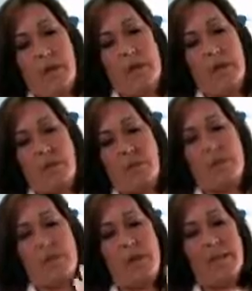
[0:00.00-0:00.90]
And then
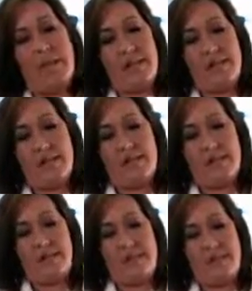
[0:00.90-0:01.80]
once we get the gloves
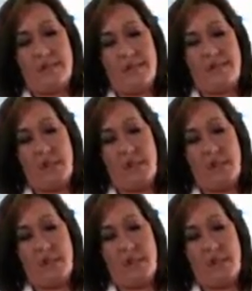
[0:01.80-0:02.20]
on,